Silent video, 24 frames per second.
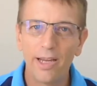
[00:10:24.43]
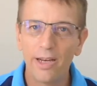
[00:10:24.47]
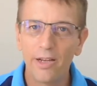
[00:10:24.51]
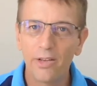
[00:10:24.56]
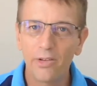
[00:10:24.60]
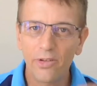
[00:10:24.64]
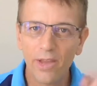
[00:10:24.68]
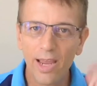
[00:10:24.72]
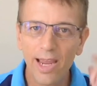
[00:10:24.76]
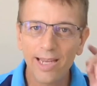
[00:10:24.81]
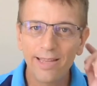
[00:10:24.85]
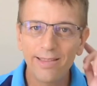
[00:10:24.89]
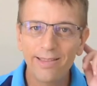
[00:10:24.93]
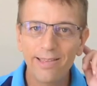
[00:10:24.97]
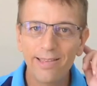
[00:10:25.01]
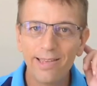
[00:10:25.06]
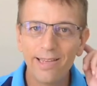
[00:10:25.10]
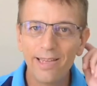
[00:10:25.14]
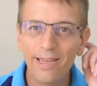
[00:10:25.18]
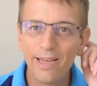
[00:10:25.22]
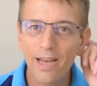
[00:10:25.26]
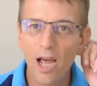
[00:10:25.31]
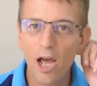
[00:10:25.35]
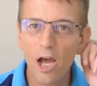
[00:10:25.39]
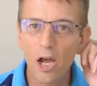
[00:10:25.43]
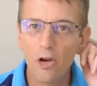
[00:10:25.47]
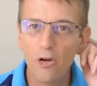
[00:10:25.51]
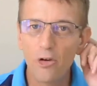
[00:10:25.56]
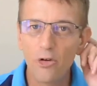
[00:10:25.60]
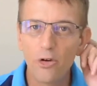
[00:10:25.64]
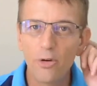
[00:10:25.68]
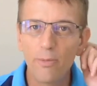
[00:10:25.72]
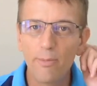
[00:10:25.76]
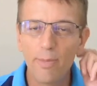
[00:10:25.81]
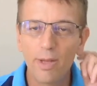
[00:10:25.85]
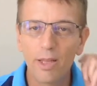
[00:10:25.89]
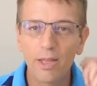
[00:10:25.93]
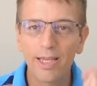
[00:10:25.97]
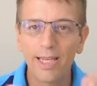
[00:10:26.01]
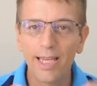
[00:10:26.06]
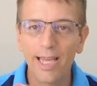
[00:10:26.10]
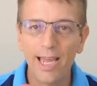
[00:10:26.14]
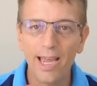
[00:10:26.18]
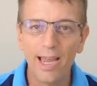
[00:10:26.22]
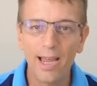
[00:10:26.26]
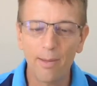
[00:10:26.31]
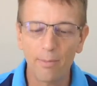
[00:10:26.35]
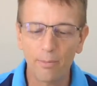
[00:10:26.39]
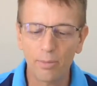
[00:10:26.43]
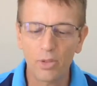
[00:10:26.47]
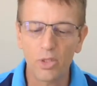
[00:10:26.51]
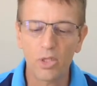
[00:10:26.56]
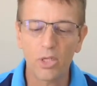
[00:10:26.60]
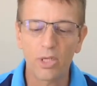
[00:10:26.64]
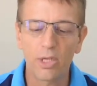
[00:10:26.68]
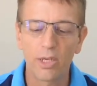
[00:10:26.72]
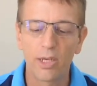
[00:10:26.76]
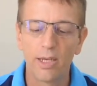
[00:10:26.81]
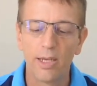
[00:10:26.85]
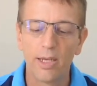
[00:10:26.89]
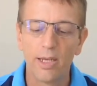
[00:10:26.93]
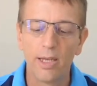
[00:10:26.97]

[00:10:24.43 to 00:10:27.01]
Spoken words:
It is 1800 milliamps.